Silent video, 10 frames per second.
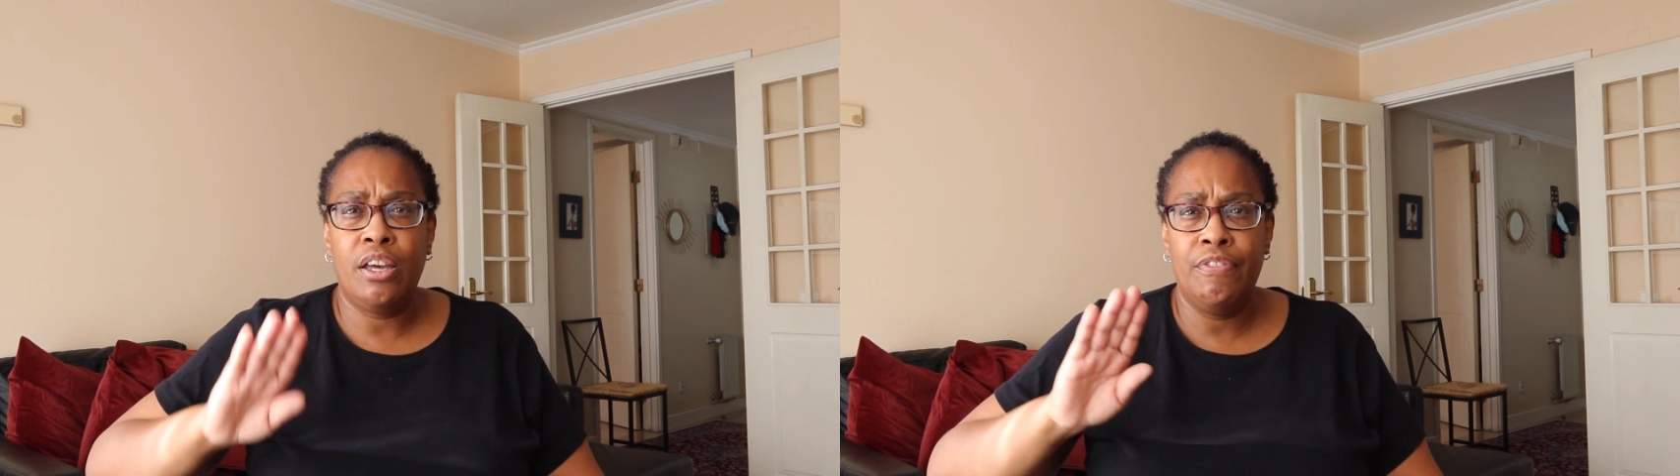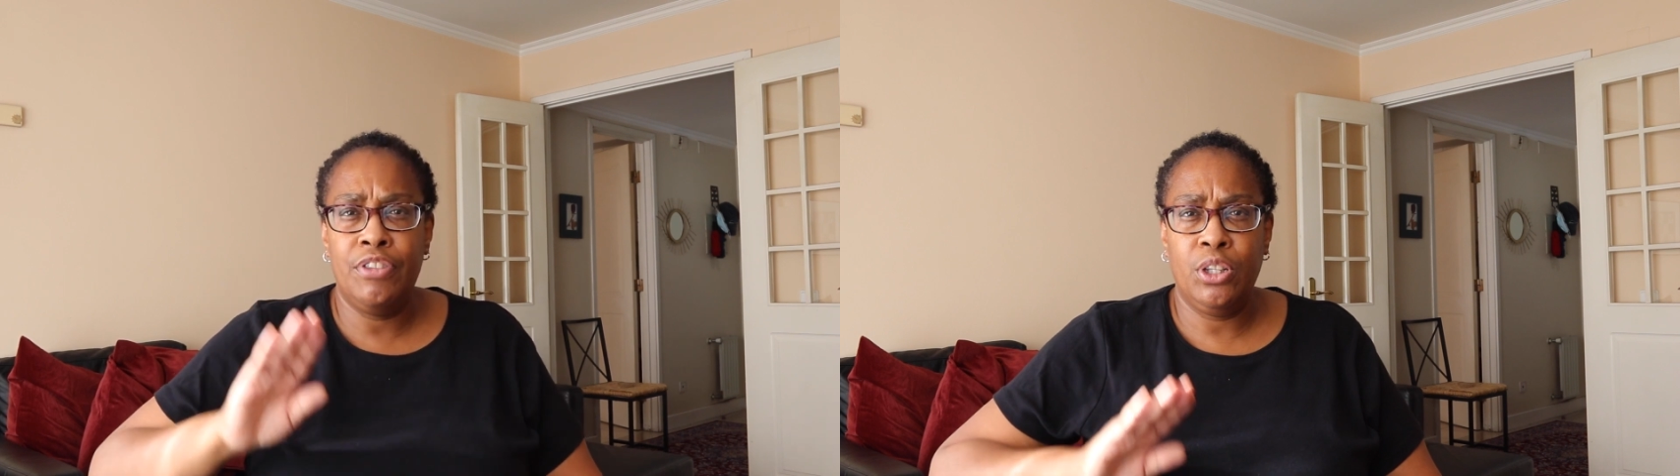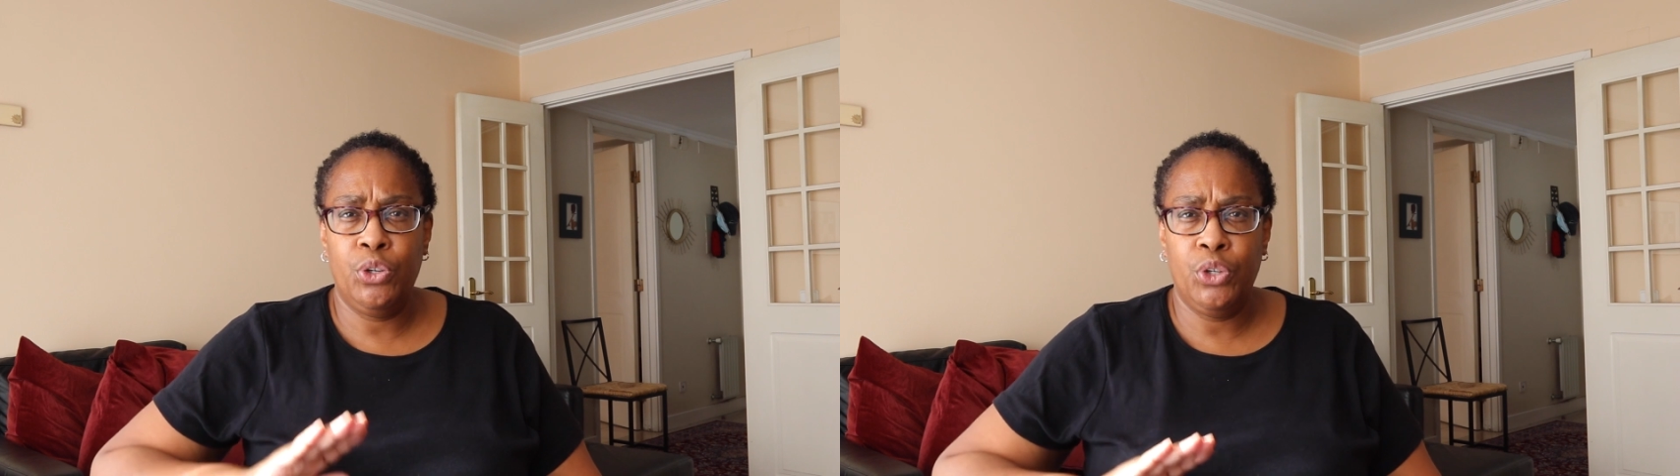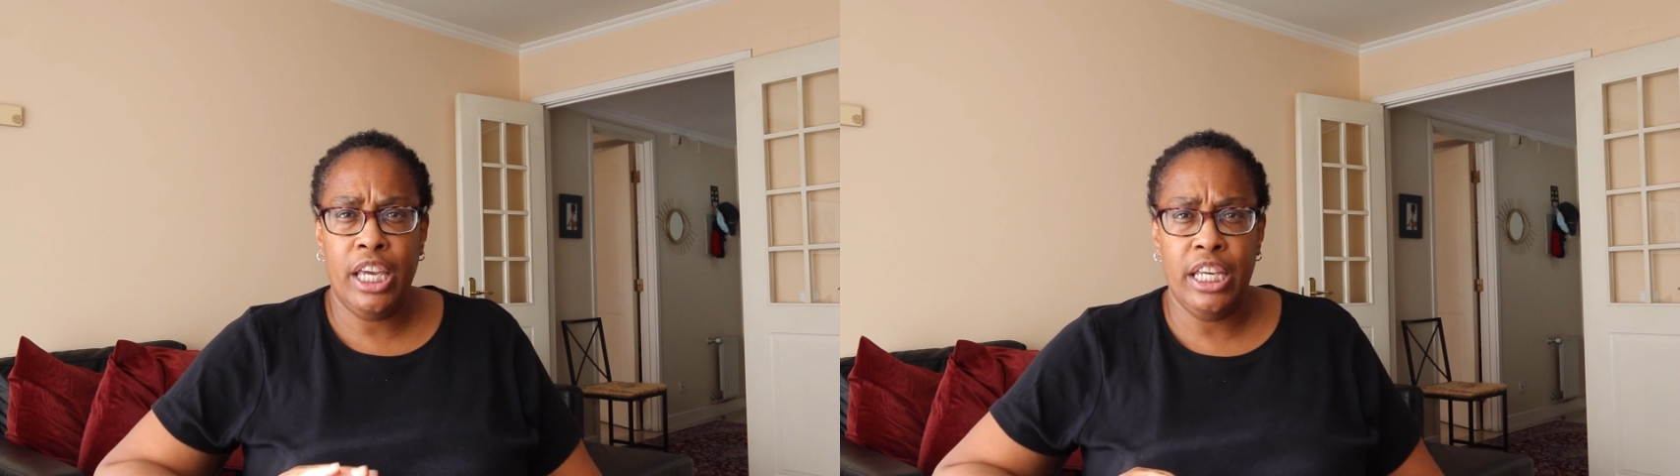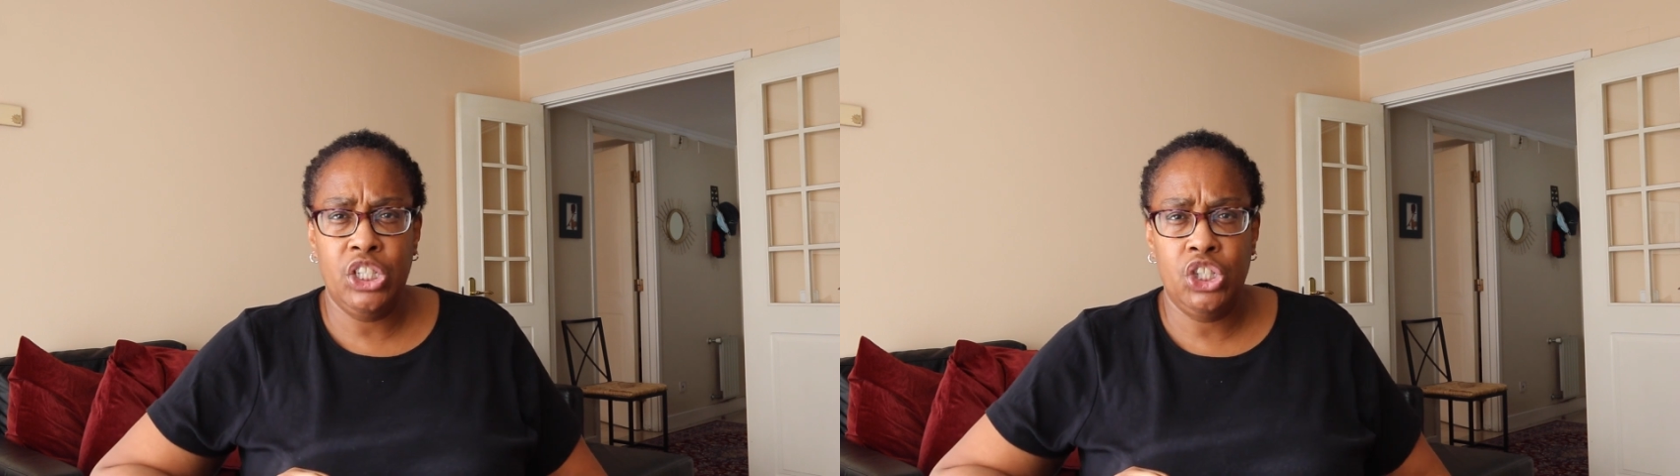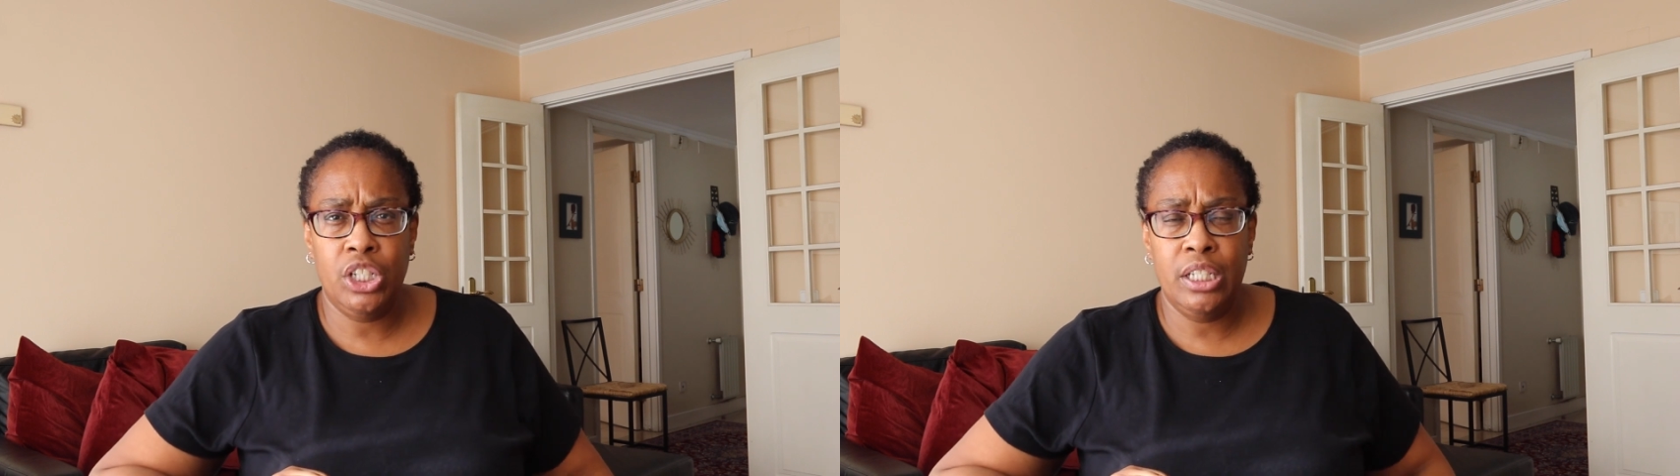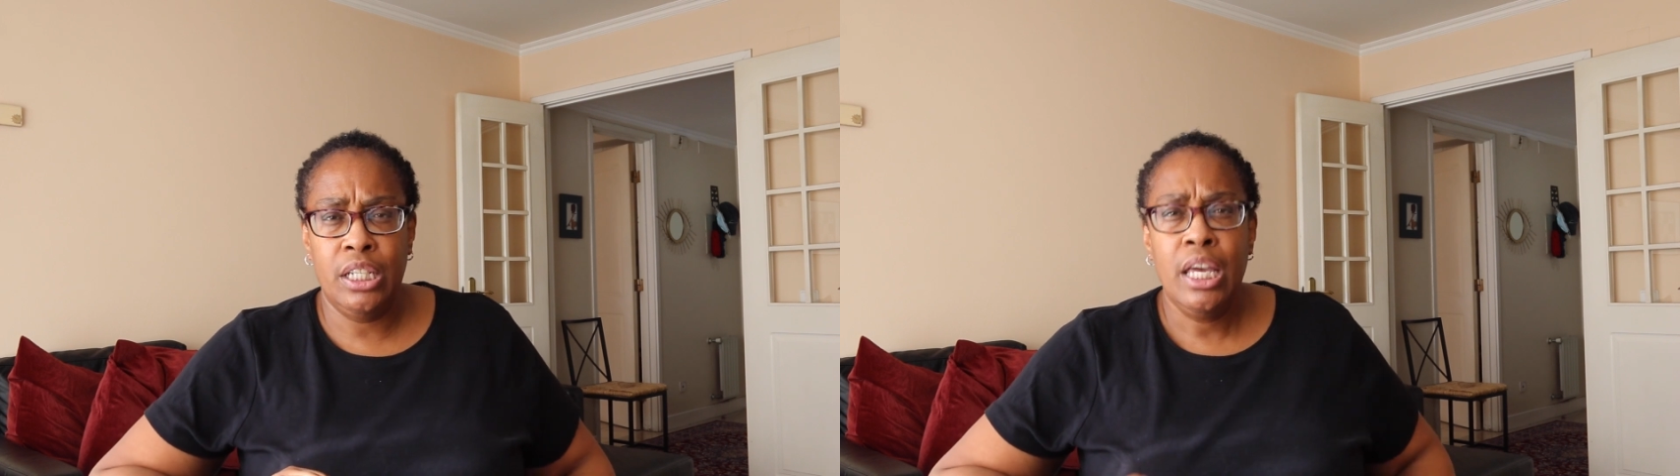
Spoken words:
of the location.